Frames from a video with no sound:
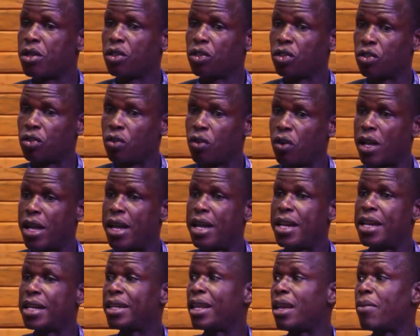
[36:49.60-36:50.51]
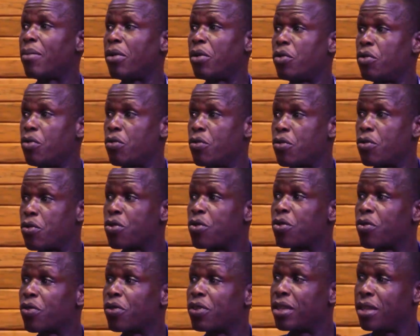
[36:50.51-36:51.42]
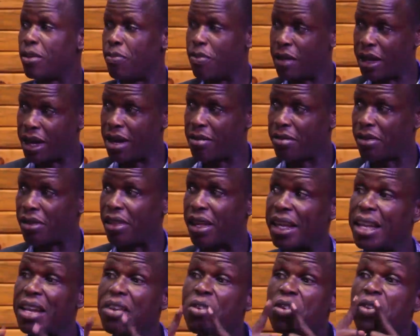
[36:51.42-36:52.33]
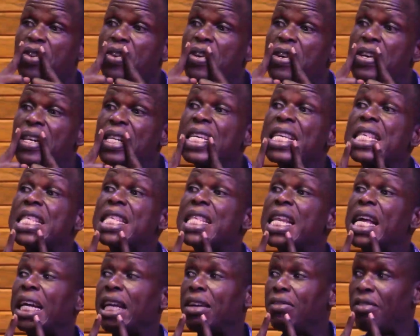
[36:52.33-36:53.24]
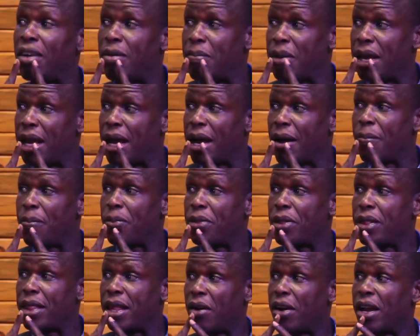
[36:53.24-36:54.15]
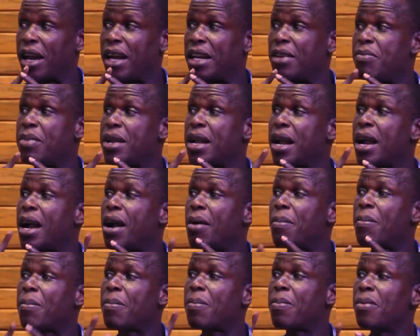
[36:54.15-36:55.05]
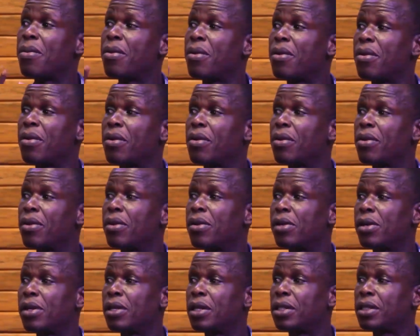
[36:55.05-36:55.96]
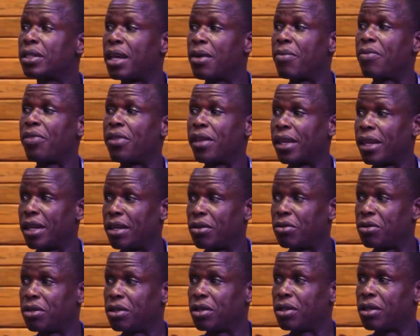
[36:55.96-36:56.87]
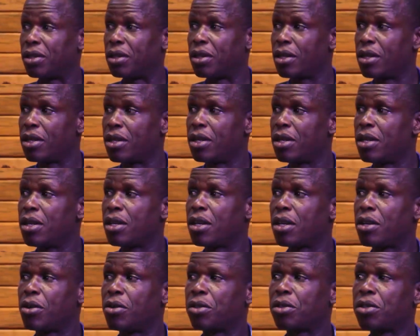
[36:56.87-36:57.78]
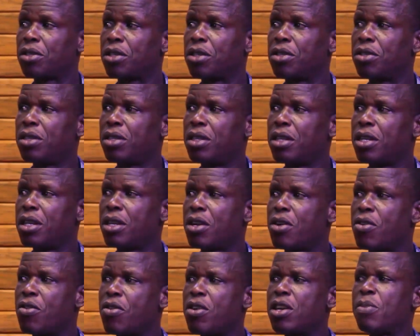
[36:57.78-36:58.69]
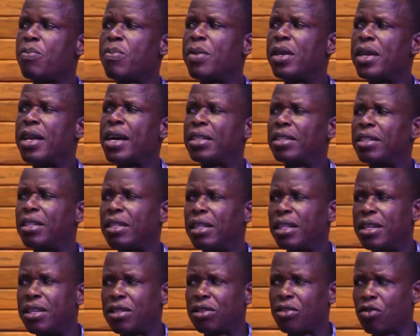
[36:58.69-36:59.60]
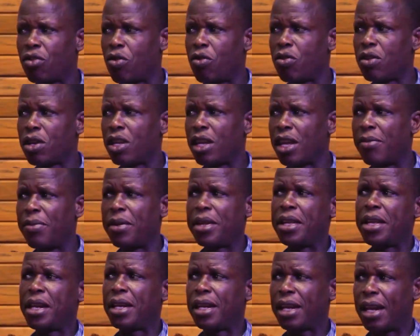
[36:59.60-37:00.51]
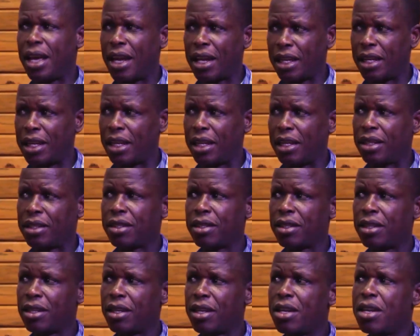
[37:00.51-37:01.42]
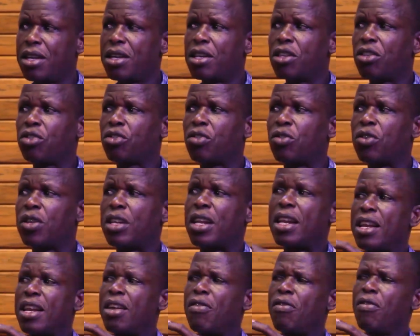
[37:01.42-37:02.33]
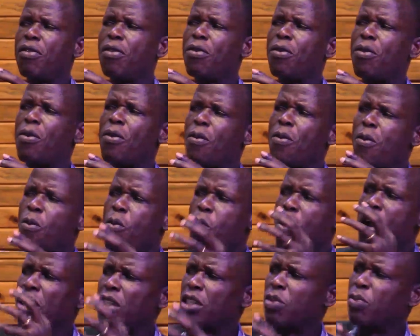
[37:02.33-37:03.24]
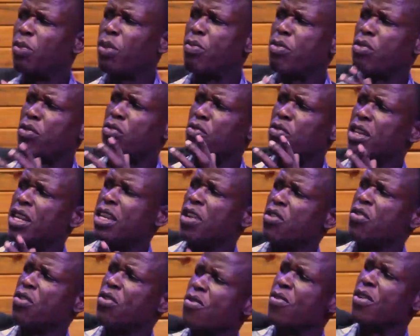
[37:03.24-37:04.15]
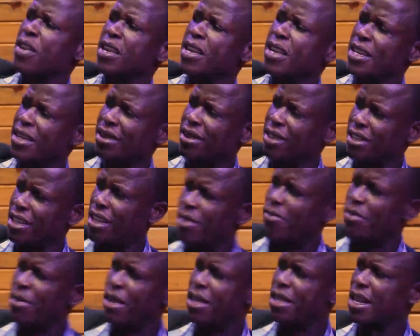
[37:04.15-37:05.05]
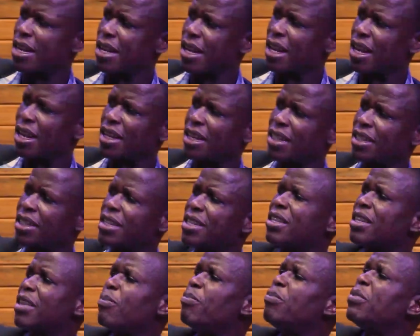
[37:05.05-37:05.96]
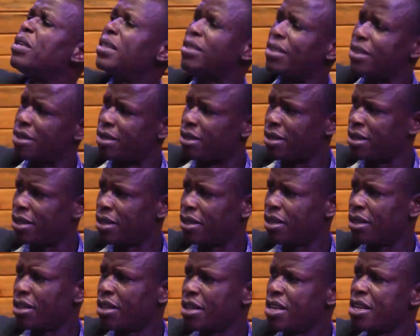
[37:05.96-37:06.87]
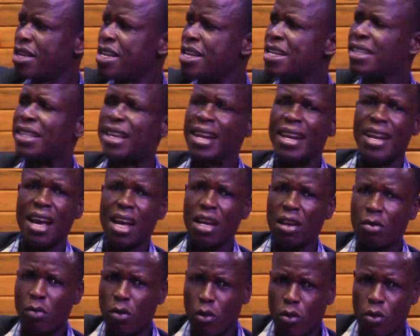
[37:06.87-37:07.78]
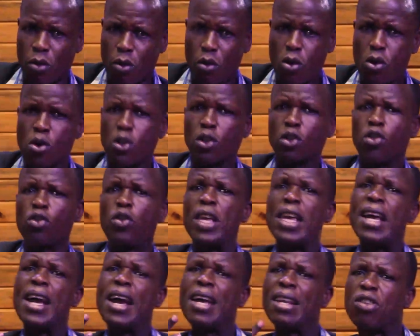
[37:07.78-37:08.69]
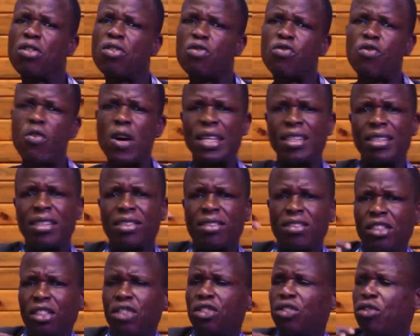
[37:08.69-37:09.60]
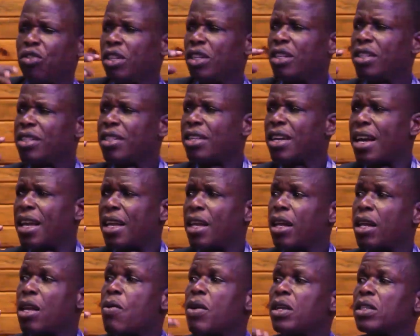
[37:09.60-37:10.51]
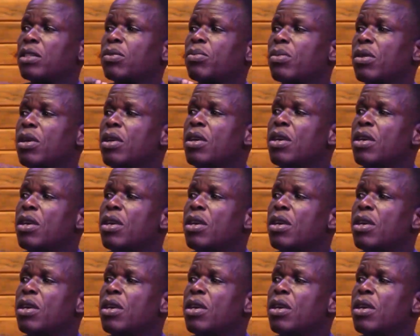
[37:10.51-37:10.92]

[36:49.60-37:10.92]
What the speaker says: So anytime he would become thick, he would grow teeth like a vampire. Now he had become something else. Because you see, God made us in his own image and likeness. So devil wants people to take on his image and likeness. He's a beast. He's an animal. So he had to transition this guy. He was